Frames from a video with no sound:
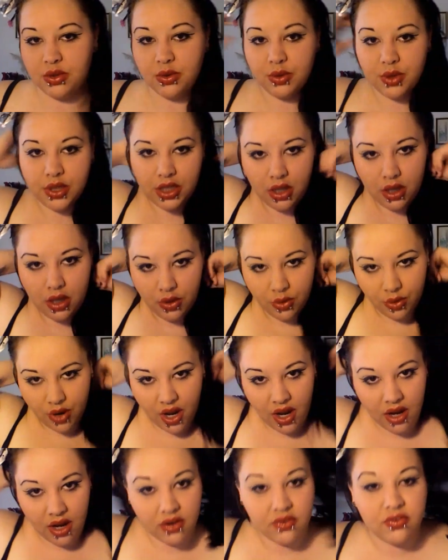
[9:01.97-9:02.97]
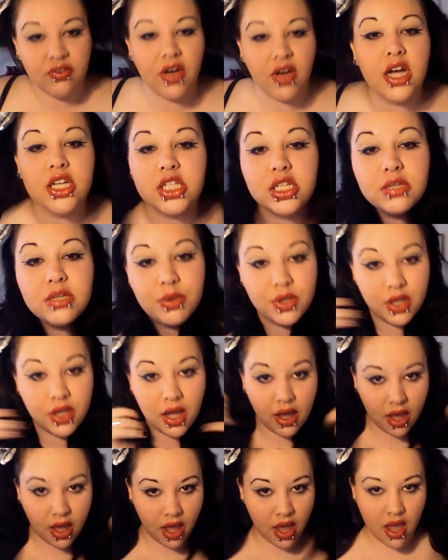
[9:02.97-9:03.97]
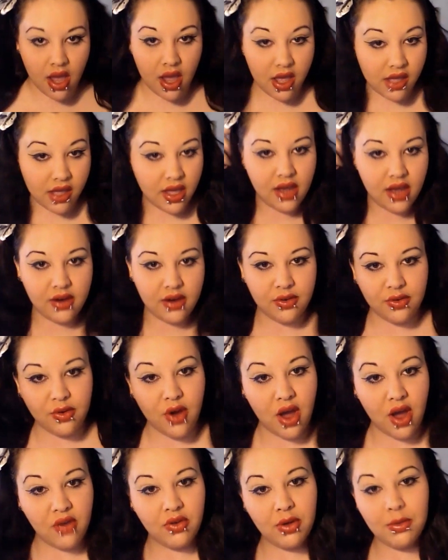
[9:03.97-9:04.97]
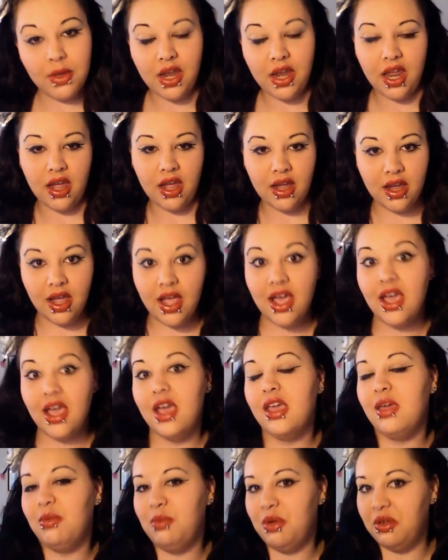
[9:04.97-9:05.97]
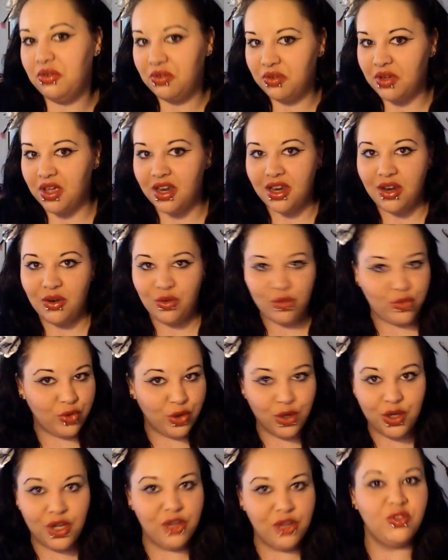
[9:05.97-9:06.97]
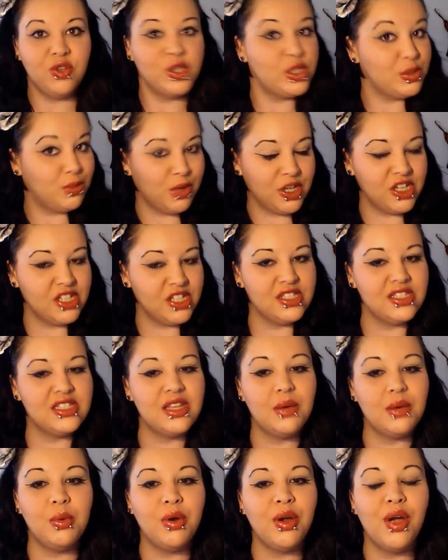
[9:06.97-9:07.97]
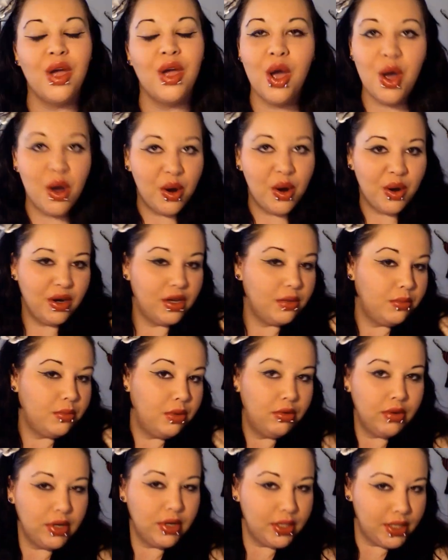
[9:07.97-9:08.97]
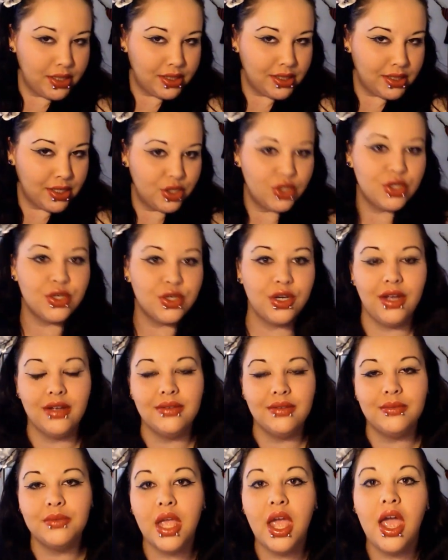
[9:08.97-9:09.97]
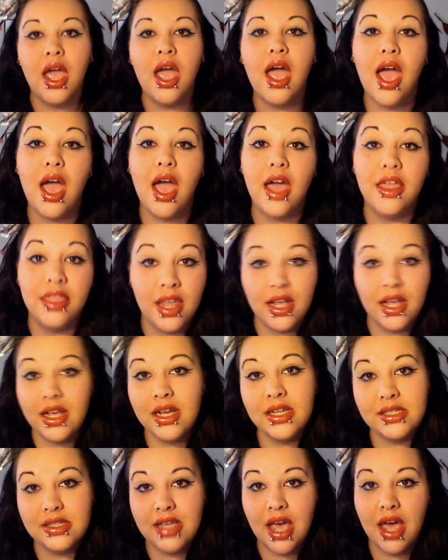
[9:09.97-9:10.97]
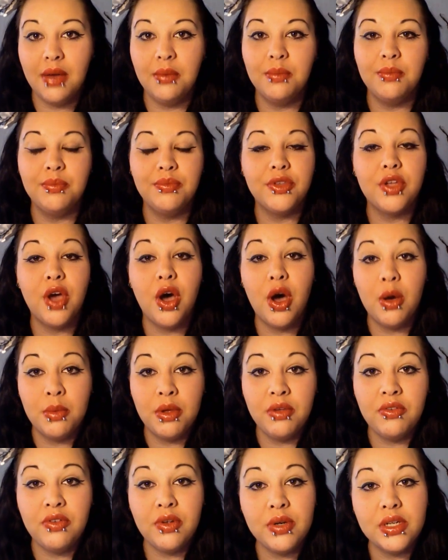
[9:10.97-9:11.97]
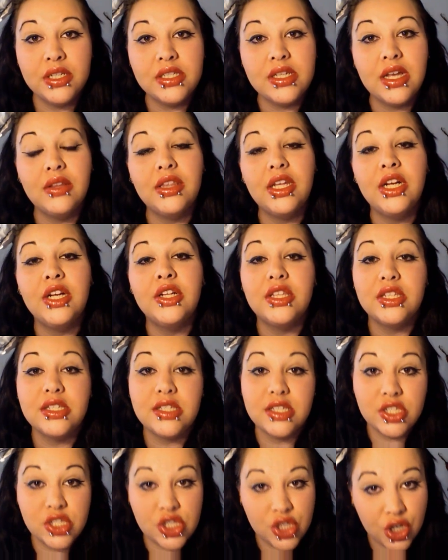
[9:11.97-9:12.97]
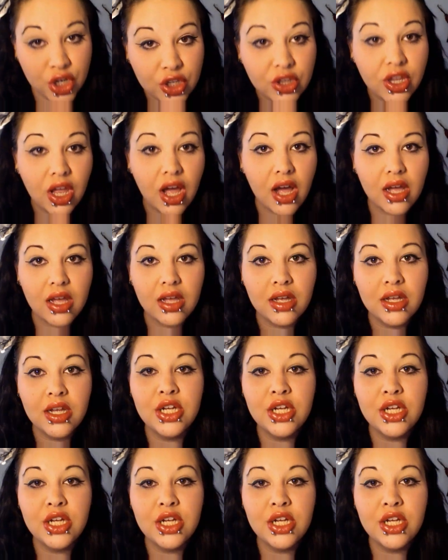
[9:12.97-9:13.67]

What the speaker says: a really great, fashionable look, kind of for everybody. It can be fun and flirty for spring and summer, or it can be really sultry. And like I said, to all my viewers out there, this is your look.